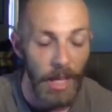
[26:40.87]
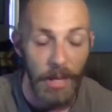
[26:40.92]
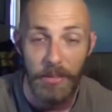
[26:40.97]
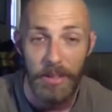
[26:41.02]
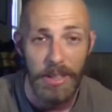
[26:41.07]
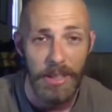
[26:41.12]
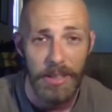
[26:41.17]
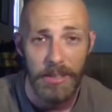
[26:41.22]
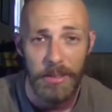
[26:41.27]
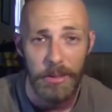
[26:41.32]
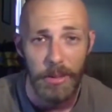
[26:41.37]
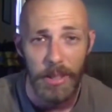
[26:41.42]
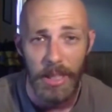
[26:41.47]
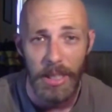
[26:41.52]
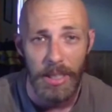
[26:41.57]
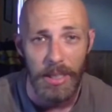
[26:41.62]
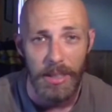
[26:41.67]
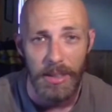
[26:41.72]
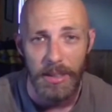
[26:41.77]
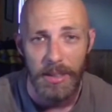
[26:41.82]
everything's
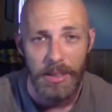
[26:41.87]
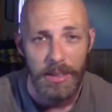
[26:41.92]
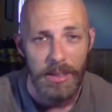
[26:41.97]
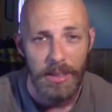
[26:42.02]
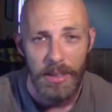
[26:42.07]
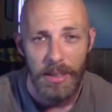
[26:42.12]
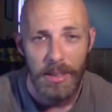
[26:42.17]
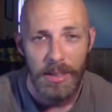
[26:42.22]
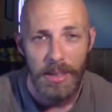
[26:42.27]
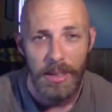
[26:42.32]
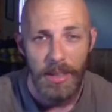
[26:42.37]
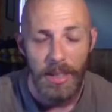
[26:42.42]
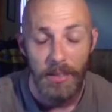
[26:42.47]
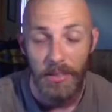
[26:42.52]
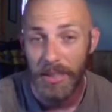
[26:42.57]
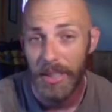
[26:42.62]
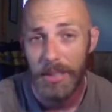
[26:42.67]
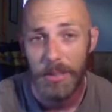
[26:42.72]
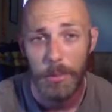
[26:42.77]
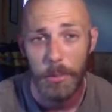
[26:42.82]
great.
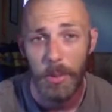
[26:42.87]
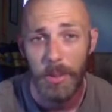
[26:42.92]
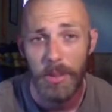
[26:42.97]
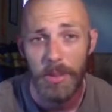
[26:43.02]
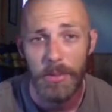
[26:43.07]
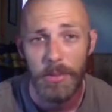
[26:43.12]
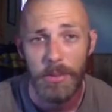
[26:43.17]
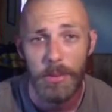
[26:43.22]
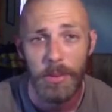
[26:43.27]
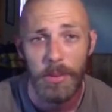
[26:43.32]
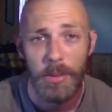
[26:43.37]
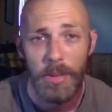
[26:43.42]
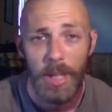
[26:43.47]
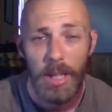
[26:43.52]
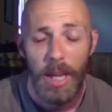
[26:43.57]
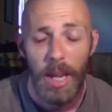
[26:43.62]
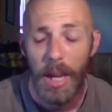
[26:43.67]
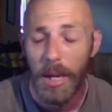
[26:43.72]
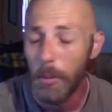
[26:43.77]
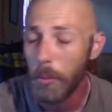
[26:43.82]
Everything's wonderful.
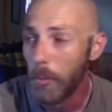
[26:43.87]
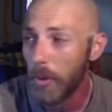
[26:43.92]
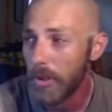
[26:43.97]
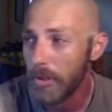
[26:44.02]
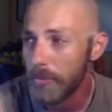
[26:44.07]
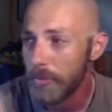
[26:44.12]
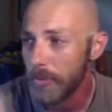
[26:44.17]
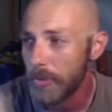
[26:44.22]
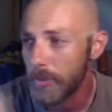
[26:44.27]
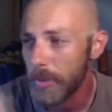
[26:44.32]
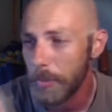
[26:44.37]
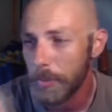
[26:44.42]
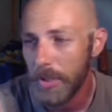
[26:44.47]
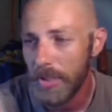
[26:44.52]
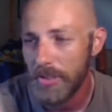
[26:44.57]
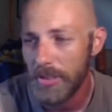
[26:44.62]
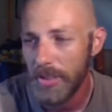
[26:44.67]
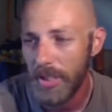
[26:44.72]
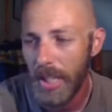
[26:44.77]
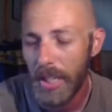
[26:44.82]
I had a wonderful trip
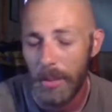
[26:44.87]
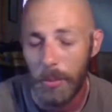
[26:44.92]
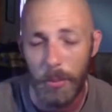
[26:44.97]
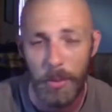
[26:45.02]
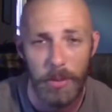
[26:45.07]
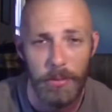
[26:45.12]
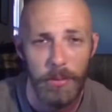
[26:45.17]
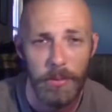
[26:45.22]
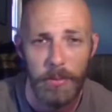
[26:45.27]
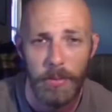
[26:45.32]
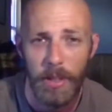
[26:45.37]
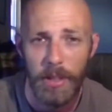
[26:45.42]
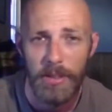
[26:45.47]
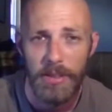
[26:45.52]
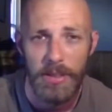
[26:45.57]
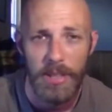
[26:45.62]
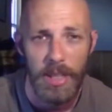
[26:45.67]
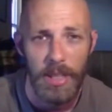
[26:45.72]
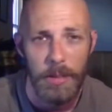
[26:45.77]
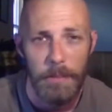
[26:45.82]
yesterday. I had a wonderful
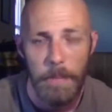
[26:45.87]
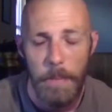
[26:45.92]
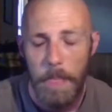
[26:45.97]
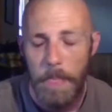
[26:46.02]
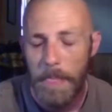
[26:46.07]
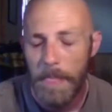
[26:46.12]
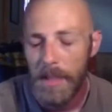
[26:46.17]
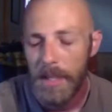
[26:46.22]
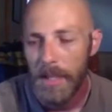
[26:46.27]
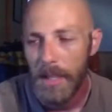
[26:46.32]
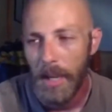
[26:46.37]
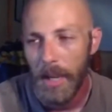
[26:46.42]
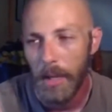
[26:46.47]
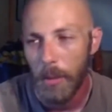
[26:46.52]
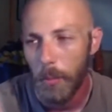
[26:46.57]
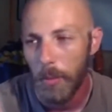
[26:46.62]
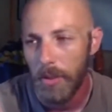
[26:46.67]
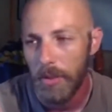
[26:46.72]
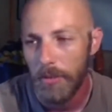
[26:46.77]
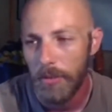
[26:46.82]
Father's Day. I
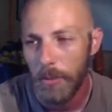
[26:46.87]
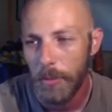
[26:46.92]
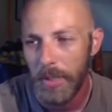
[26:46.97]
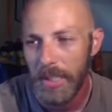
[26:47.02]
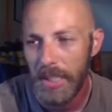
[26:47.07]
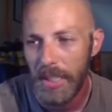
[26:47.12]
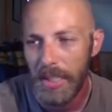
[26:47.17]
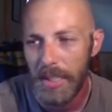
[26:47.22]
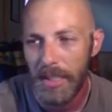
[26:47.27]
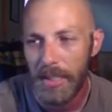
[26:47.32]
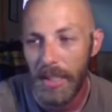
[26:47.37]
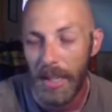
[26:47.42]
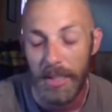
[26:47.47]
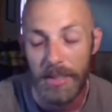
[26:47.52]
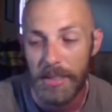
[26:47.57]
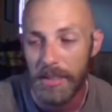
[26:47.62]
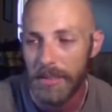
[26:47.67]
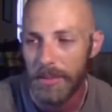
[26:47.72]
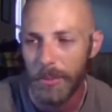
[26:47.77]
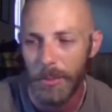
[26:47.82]
had a wonderful weekend.
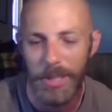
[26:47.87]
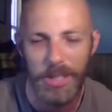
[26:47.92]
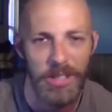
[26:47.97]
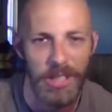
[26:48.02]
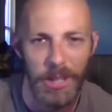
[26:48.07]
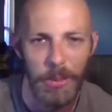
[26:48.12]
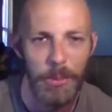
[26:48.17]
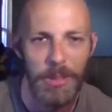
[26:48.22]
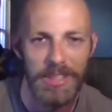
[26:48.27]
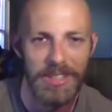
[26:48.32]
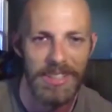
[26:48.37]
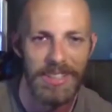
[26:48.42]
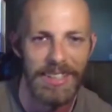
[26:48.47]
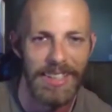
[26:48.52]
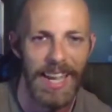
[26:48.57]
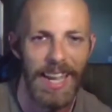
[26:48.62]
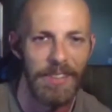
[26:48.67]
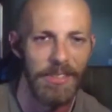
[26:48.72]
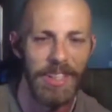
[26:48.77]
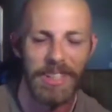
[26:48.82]
I just wish I
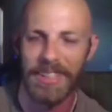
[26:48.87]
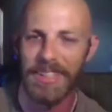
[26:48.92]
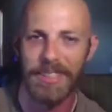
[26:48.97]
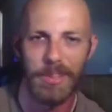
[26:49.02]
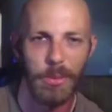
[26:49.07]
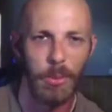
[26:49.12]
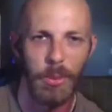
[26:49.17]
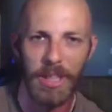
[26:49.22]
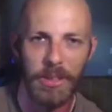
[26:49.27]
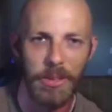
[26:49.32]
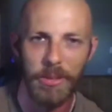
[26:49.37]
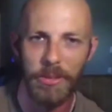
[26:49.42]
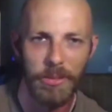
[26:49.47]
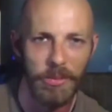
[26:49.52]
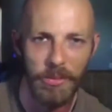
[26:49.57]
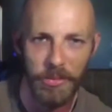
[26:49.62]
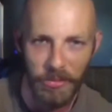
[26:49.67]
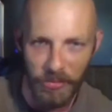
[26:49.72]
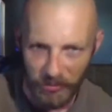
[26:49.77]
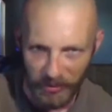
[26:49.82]
wasn't having these
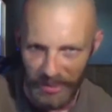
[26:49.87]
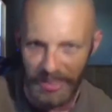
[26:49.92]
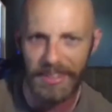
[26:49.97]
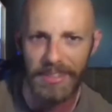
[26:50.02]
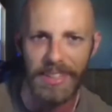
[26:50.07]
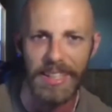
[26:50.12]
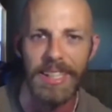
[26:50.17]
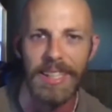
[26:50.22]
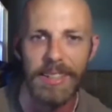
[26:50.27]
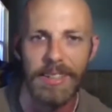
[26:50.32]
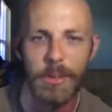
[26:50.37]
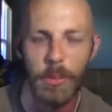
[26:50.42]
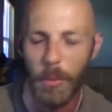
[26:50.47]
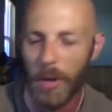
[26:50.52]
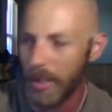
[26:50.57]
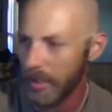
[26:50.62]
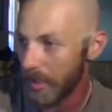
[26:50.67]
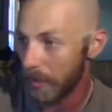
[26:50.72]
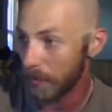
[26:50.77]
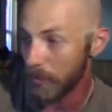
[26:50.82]
weird feelings
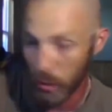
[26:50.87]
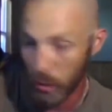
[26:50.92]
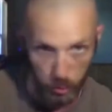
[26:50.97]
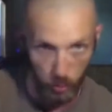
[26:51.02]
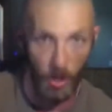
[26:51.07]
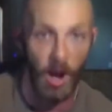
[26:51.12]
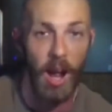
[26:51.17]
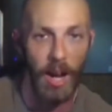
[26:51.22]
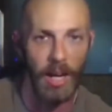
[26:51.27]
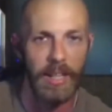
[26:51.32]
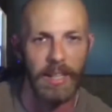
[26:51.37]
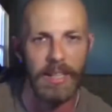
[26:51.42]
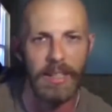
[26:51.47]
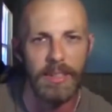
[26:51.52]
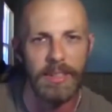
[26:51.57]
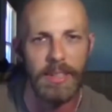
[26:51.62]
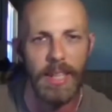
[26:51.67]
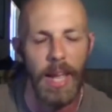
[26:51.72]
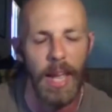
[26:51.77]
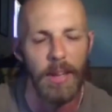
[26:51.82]
while I'm
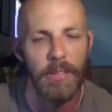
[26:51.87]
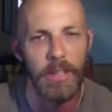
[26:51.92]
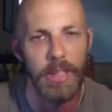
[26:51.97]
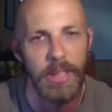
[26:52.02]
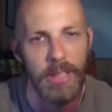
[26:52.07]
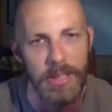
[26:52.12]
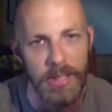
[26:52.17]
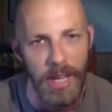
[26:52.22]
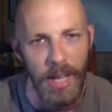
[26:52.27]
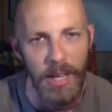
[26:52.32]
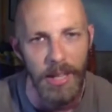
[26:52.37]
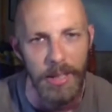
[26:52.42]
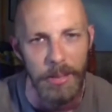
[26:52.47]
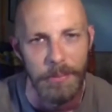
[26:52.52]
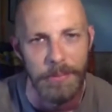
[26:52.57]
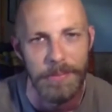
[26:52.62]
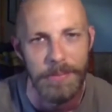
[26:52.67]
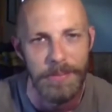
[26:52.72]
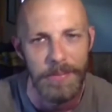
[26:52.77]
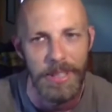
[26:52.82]
trying to have a good
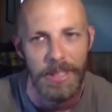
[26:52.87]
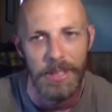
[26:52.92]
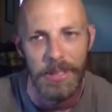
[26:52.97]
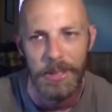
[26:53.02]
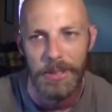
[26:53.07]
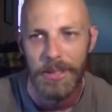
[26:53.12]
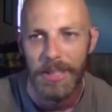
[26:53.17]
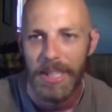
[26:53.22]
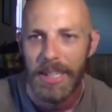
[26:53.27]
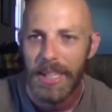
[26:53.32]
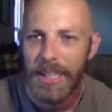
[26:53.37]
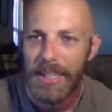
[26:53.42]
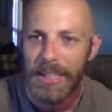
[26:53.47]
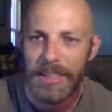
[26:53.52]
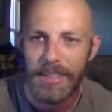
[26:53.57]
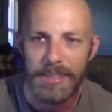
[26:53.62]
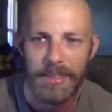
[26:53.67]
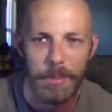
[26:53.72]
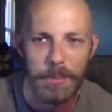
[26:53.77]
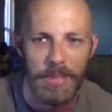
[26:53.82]
time, you know?
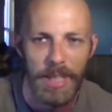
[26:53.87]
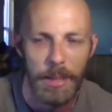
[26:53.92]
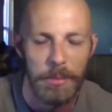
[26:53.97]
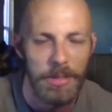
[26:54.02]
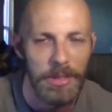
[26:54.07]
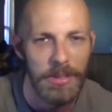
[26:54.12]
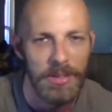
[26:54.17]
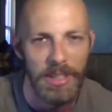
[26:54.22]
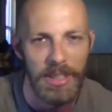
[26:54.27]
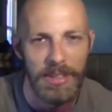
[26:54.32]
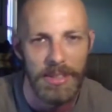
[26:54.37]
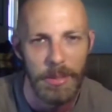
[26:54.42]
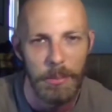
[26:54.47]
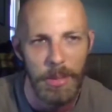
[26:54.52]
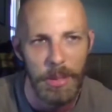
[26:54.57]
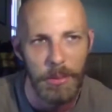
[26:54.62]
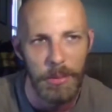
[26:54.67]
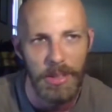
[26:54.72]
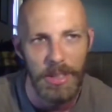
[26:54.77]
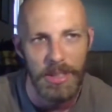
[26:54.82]
And sometimes those things
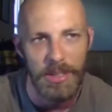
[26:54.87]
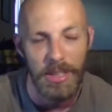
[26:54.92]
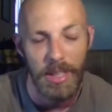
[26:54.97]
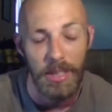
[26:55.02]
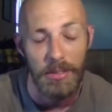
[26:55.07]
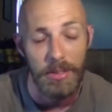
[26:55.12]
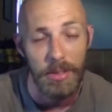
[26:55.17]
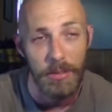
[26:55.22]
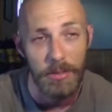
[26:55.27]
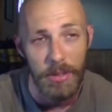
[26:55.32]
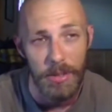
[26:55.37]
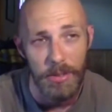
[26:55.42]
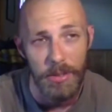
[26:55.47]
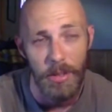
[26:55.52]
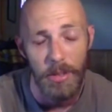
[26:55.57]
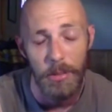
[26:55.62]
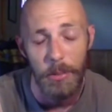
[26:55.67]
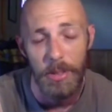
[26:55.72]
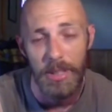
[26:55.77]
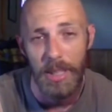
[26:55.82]
can be really tough. So if you're
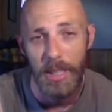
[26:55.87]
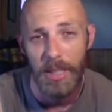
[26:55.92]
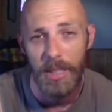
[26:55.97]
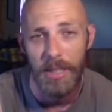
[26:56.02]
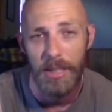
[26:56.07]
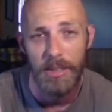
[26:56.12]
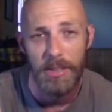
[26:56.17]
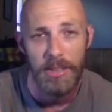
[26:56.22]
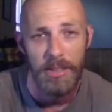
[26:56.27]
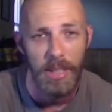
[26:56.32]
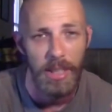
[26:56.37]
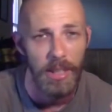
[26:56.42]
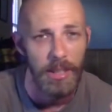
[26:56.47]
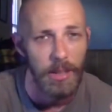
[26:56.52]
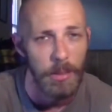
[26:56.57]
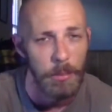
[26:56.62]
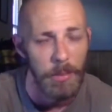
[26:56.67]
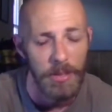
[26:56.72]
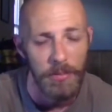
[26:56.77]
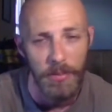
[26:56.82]
struggling with that, I
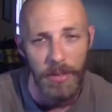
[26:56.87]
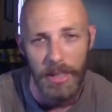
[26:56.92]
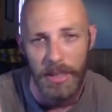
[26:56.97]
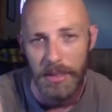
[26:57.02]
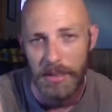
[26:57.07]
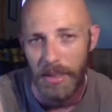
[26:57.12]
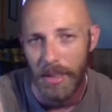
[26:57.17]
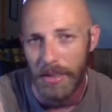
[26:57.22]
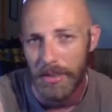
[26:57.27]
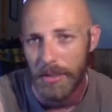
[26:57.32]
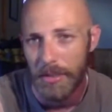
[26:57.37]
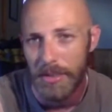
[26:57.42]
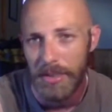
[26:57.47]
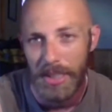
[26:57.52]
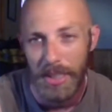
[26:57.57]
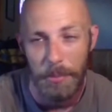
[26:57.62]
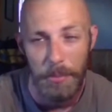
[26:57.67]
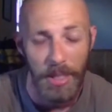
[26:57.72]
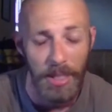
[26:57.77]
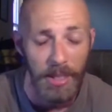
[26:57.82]
understand. Don't be afraid to talk to a
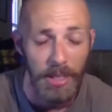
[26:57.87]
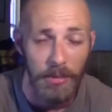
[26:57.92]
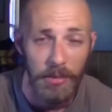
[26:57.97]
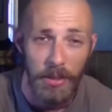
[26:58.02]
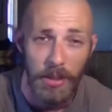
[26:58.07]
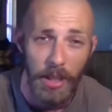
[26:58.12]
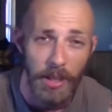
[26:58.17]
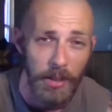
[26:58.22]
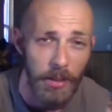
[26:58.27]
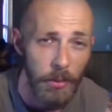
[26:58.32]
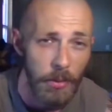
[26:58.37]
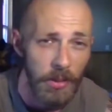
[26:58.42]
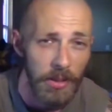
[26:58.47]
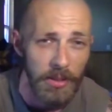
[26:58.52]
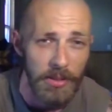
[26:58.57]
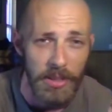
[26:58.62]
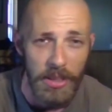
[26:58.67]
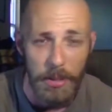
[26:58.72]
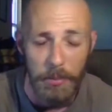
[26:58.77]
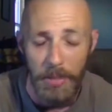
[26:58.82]
teammate. And if you got no
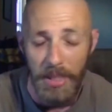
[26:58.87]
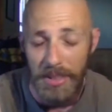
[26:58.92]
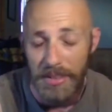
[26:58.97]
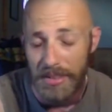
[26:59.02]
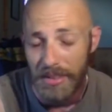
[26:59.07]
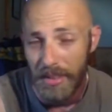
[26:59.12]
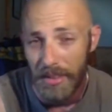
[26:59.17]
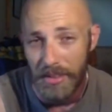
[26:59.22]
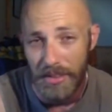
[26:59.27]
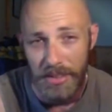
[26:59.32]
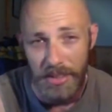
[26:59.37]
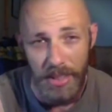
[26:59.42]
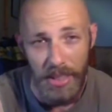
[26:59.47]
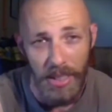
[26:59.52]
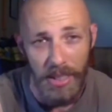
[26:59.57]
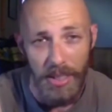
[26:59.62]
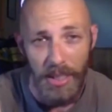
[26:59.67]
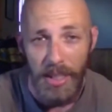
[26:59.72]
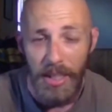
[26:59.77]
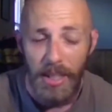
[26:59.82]
other teammates that
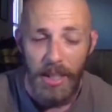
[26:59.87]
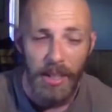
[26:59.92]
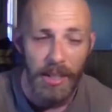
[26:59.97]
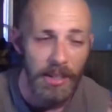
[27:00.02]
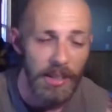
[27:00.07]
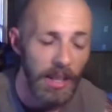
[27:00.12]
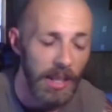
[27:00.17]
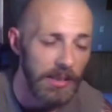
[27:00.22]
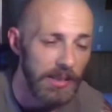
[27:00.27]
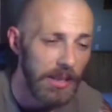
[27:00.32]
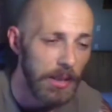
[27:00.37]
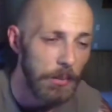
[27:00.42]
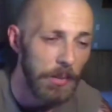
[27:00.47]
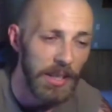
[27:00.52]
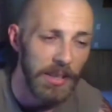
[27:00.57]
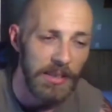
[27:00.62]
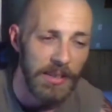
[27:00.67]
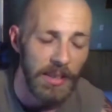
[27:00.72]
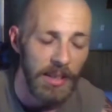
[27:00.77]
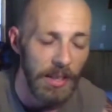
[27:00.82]
understand, you got
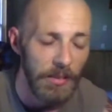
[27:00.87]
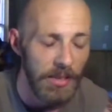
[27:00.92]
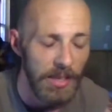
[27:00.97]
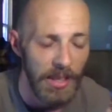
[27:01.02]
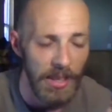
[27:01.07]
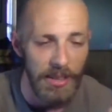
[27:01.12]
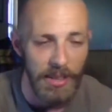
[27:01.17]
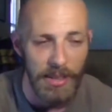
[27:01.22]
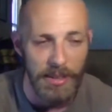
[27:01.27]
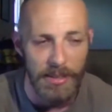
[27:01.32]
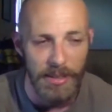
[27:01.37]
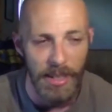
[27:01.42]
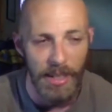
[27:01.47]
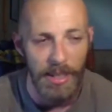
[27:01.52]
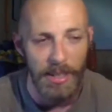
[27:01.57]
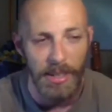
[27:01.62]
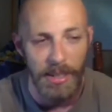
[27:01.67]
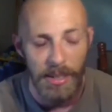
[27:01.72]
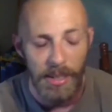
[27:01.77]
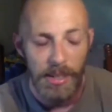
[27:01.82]
teammates that everything they
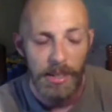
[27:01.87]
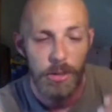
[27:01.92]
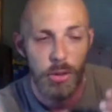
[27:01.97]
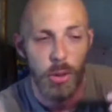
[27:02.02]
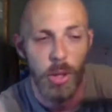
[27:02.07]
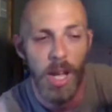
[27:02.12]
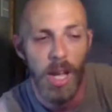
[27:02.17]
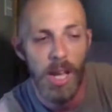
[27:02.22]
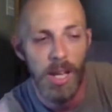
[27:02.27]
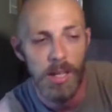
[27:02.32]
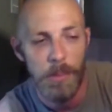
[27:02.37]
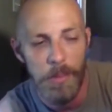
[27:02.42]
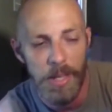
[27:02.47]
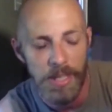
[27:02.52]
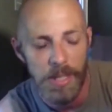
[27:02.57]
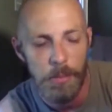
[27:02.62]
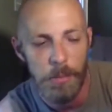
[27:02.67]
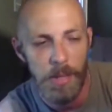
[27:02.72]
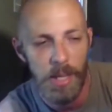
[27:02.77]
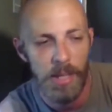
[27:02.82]
say, they're trying to
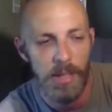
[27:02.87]
make it